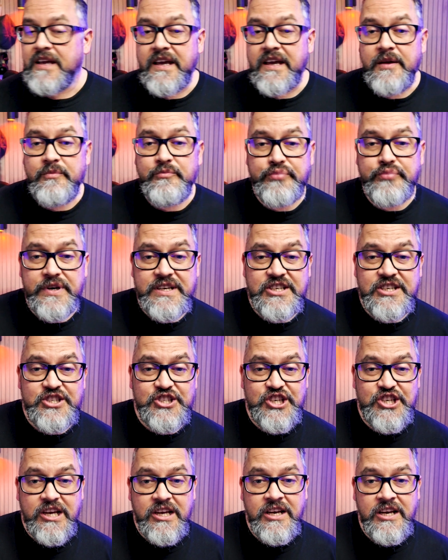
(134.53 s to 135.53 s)
In British
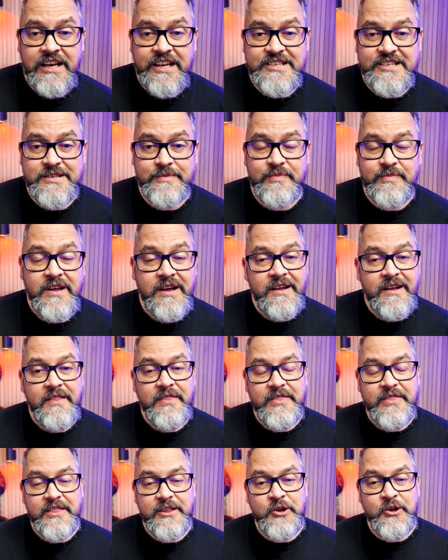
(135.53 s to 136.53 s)
journalism,
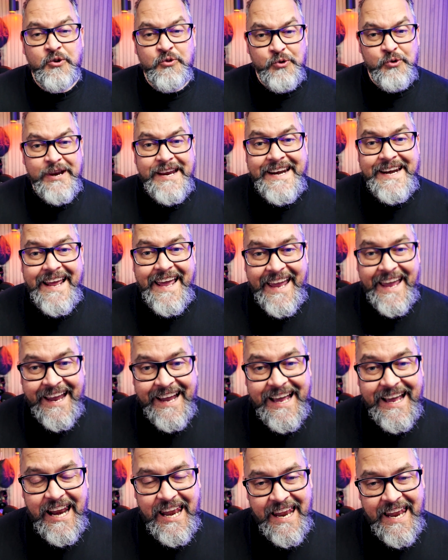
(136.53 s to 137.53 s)
green
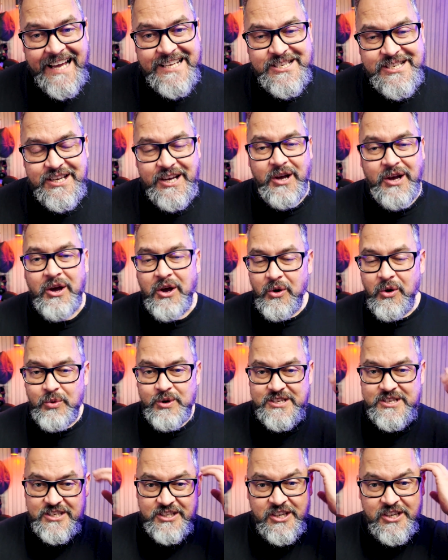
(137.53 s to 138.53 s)
ink letter
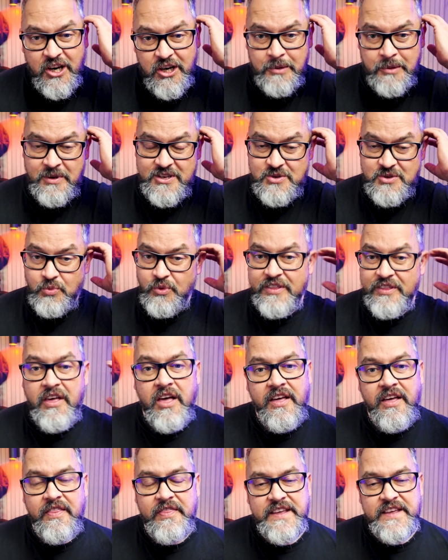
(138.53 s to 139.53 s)
was synonymous with
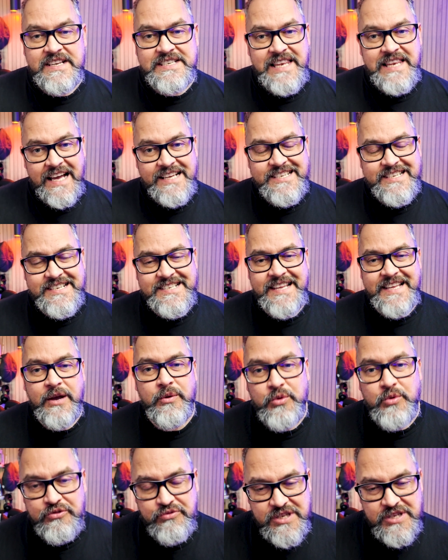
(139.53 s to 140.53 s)
these letters they
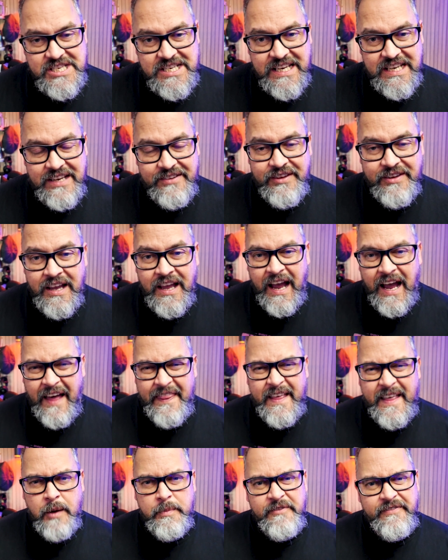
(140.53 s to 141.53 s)
would receive,
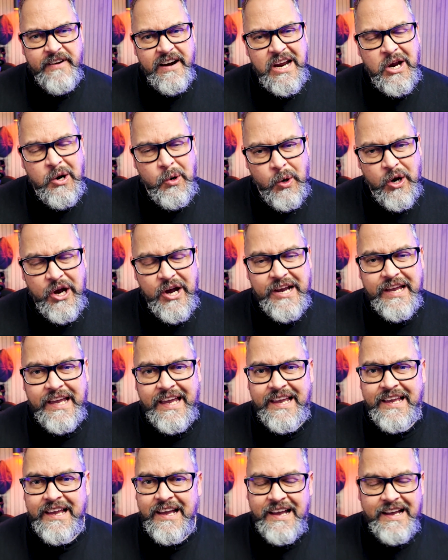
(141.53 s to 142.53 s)
and they'll be very
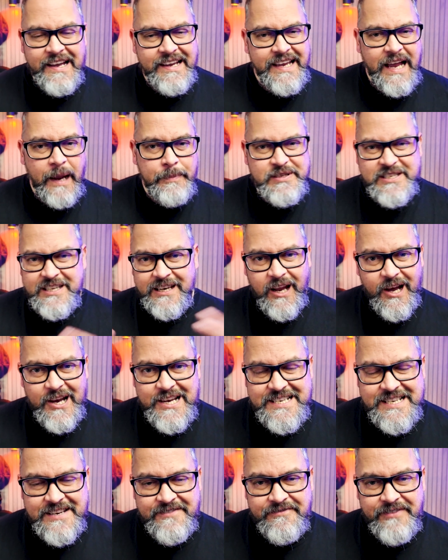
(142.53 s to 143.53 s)
quirky,
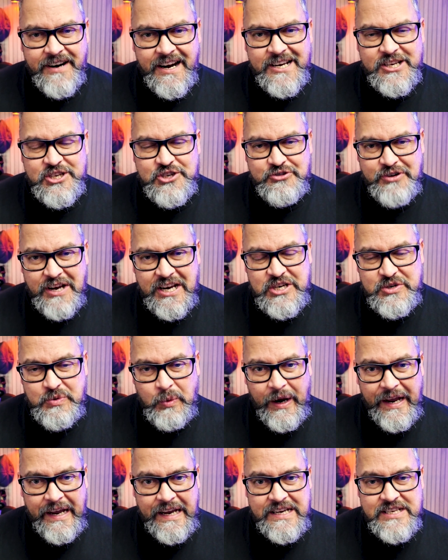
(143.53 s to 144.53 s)
capitalised in very strange
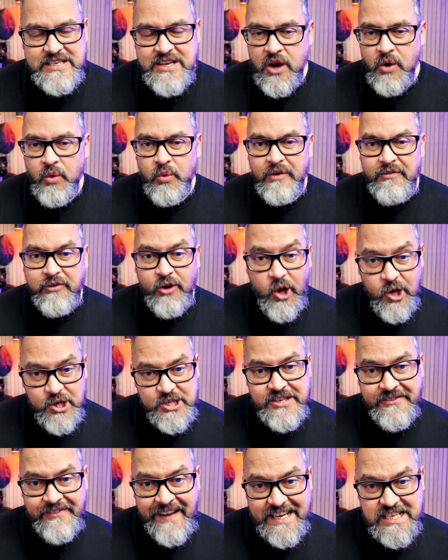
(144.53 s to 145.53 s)
ways with
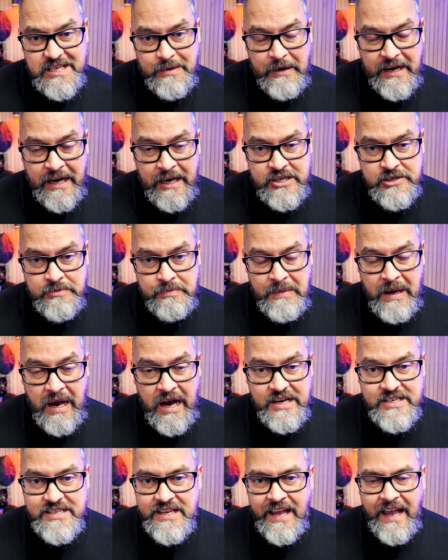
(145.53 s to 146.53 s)
lots of exclamation
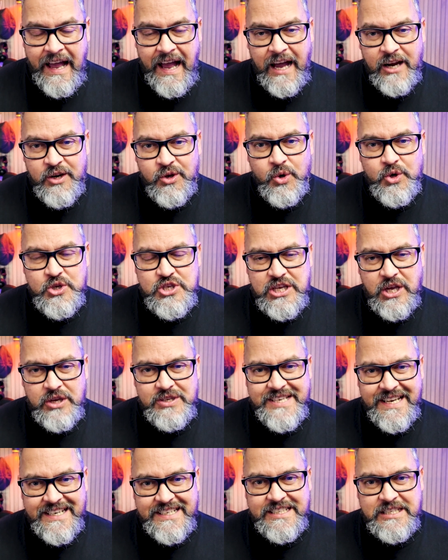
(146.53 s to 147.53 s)
marks, and also
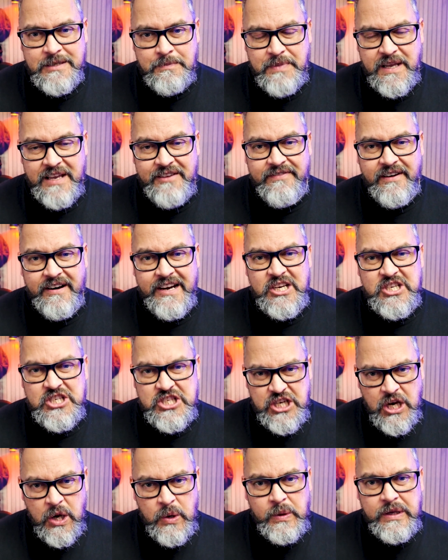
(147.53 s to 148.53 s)
tended to be very
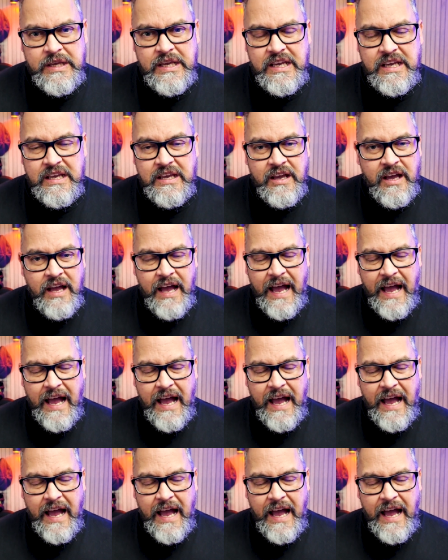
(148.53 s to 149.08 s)
jokey